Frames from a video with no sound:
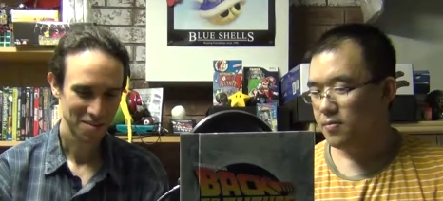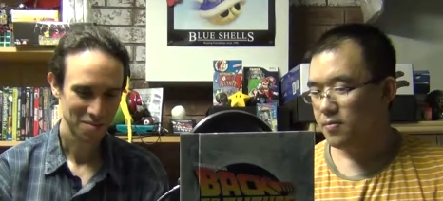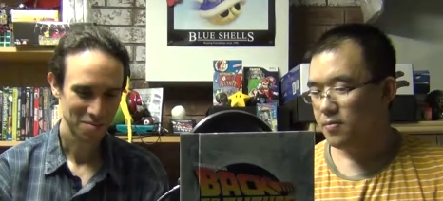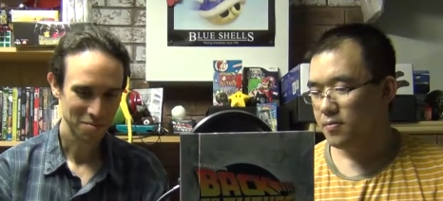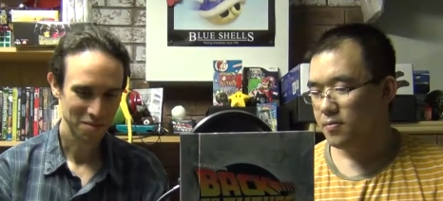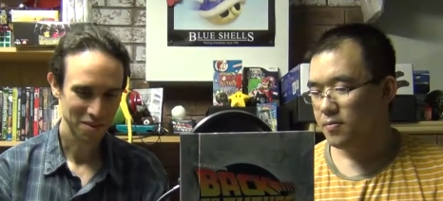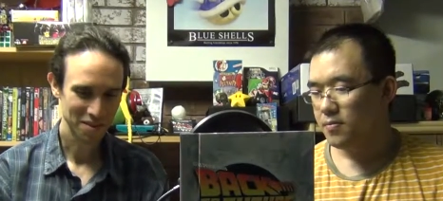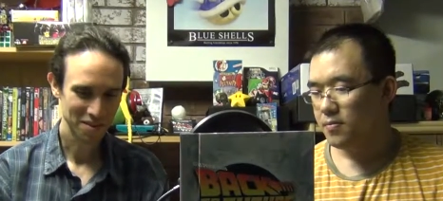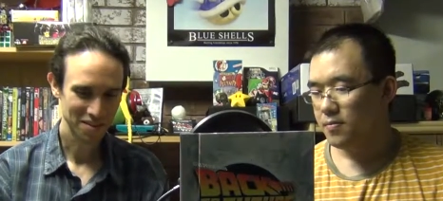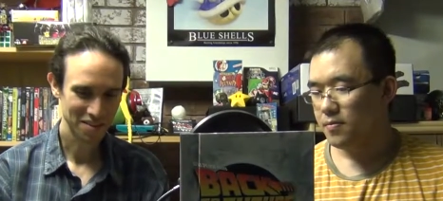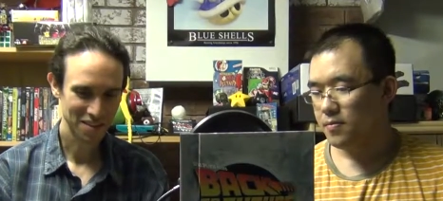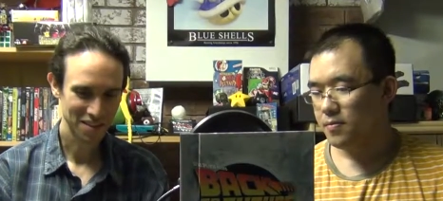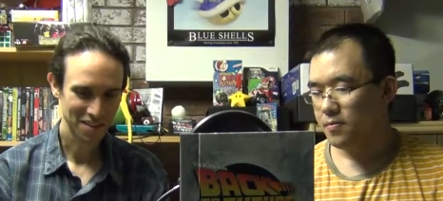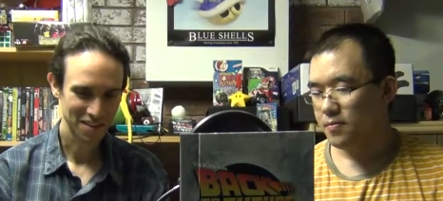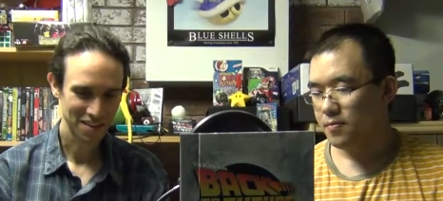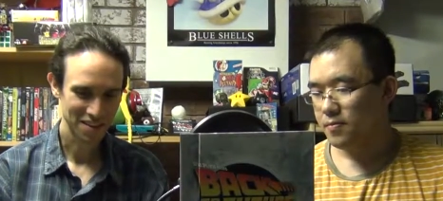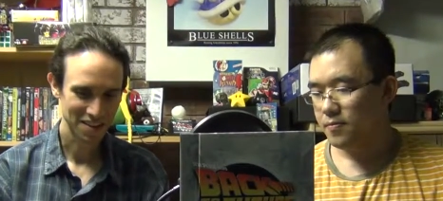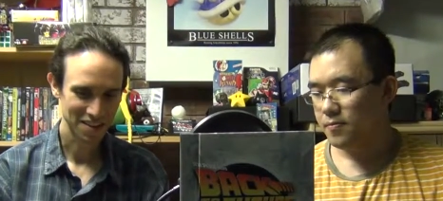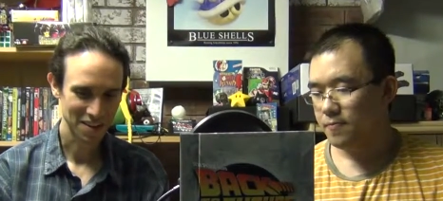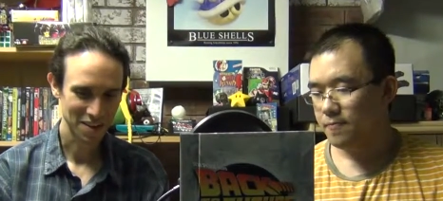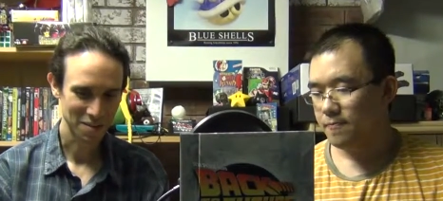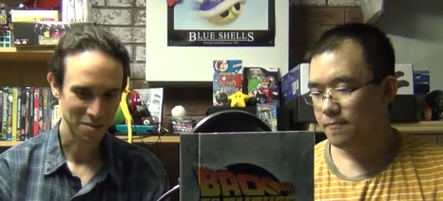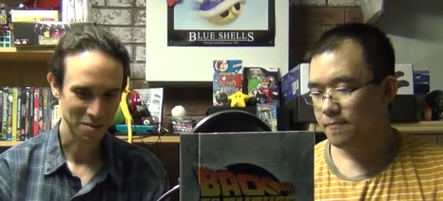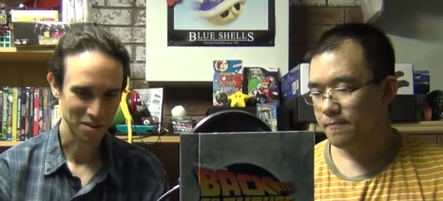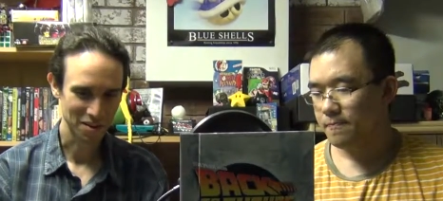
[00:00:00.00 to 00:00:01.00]
Speaker 1: But
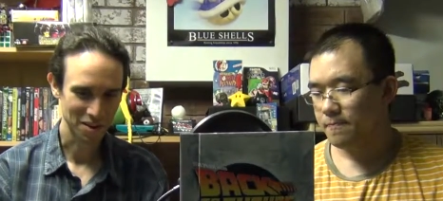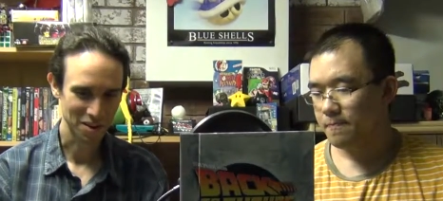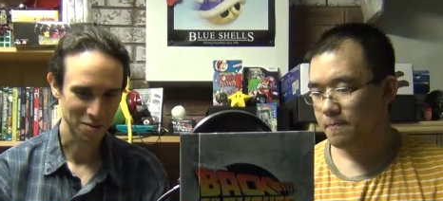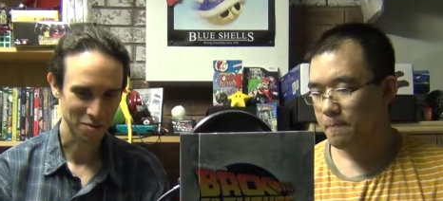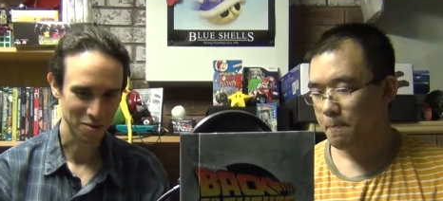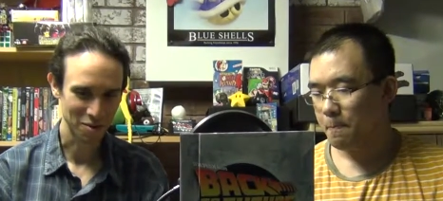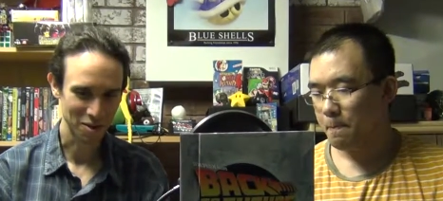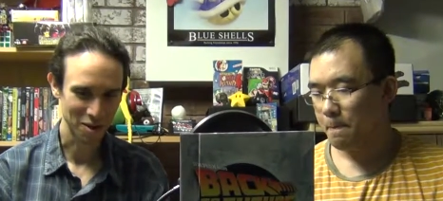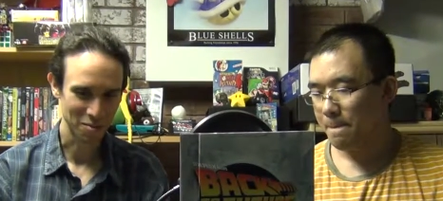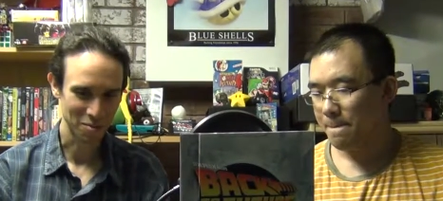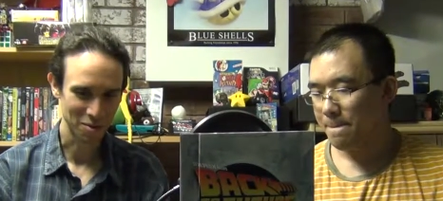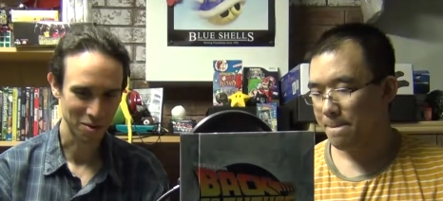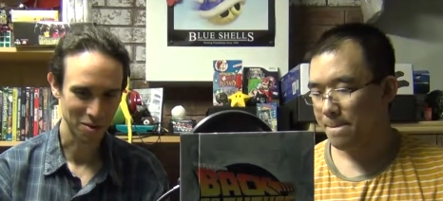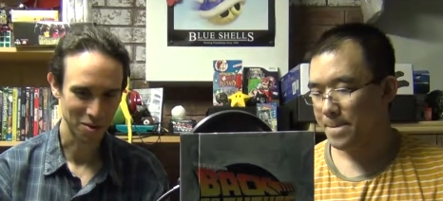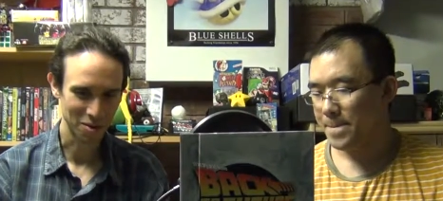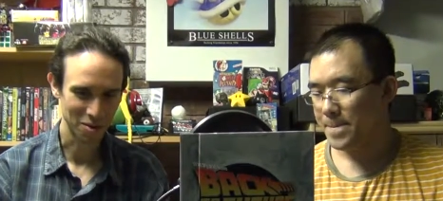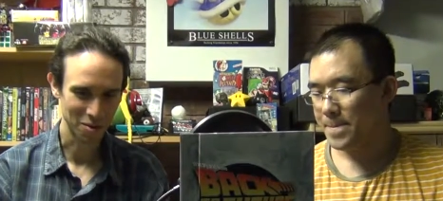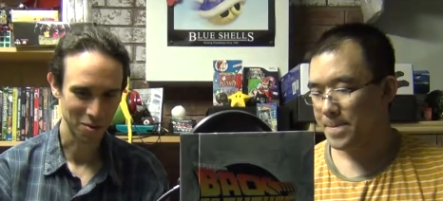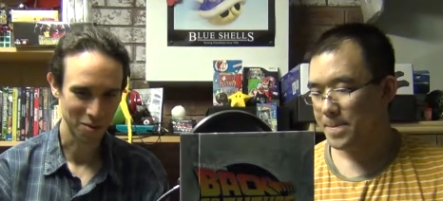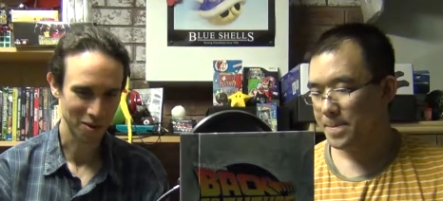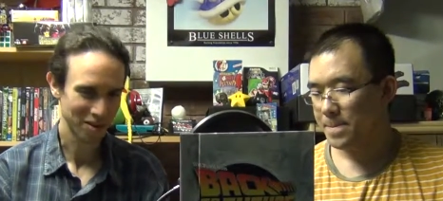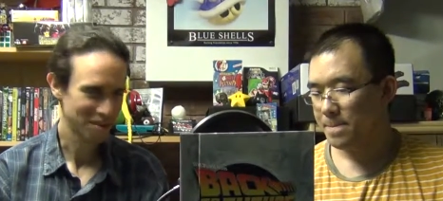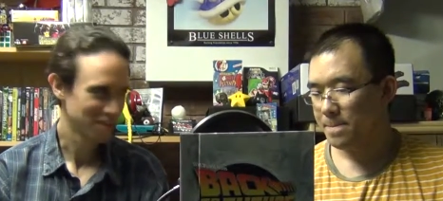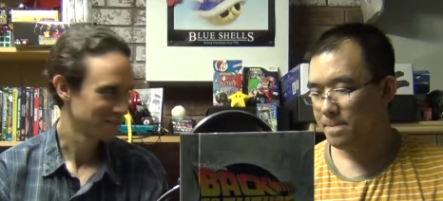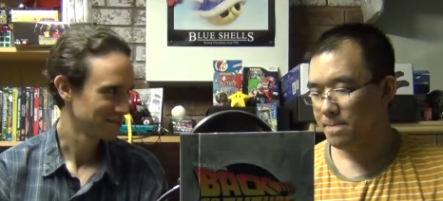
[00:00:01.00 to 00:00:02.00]
I mean, have we come a long
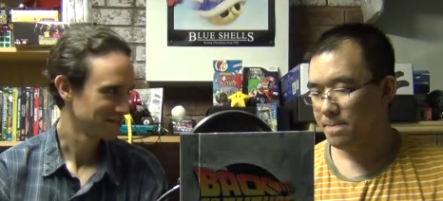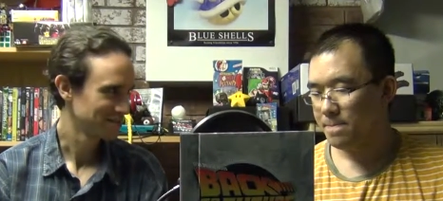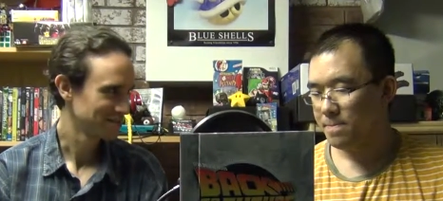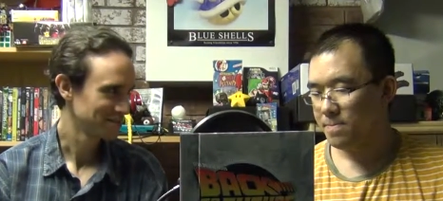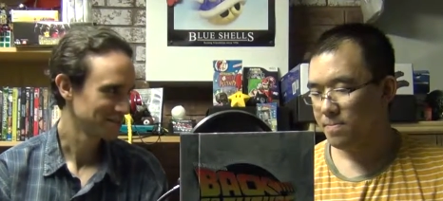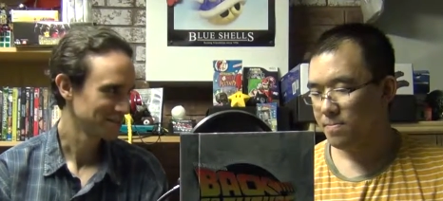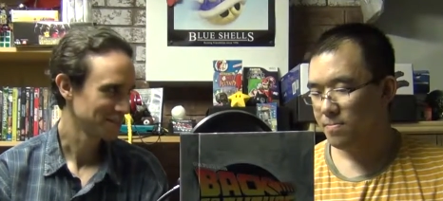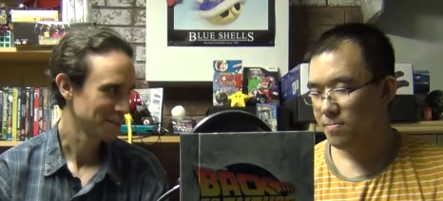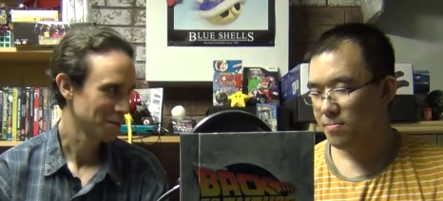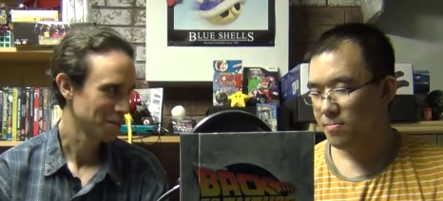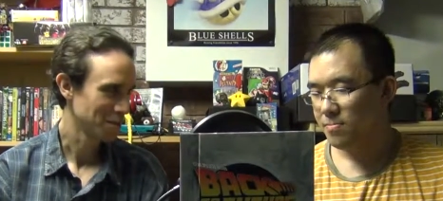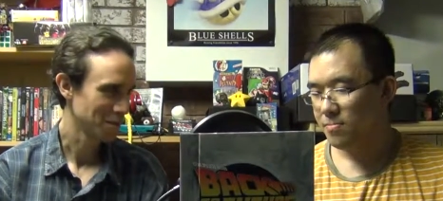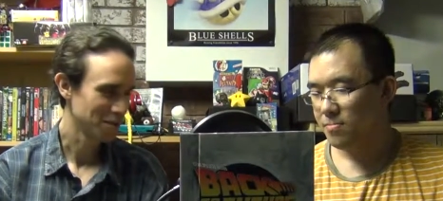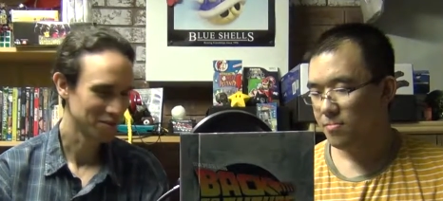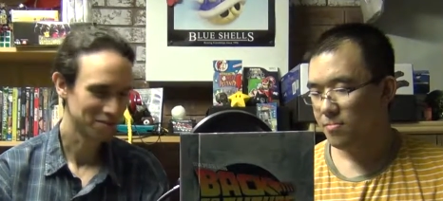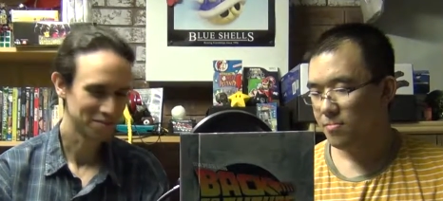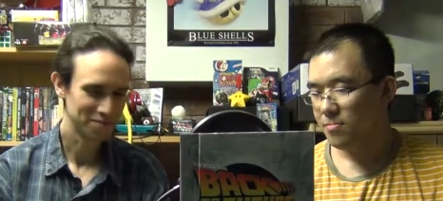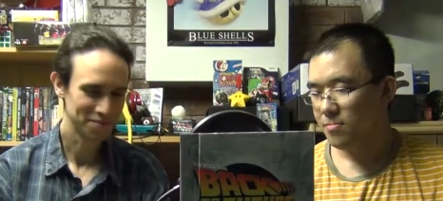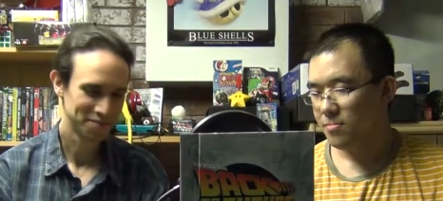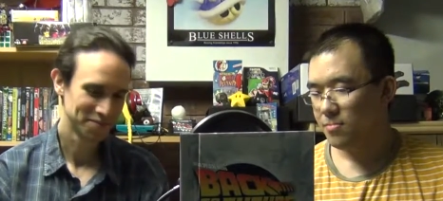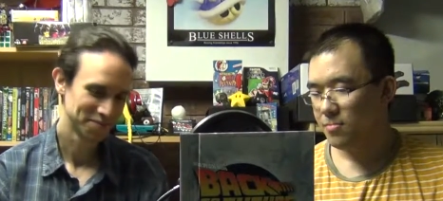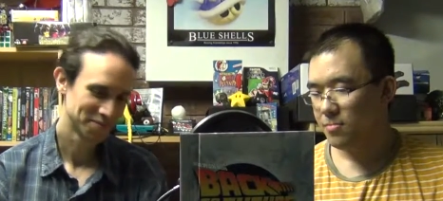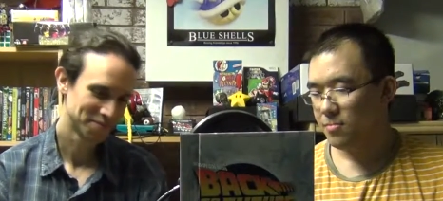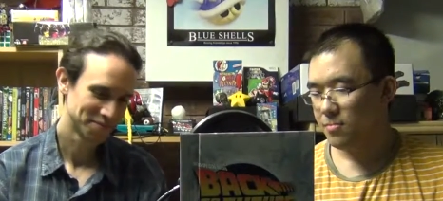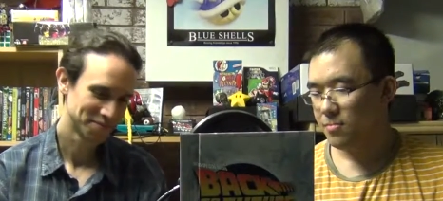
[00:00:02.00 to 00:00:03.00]
way? I mean,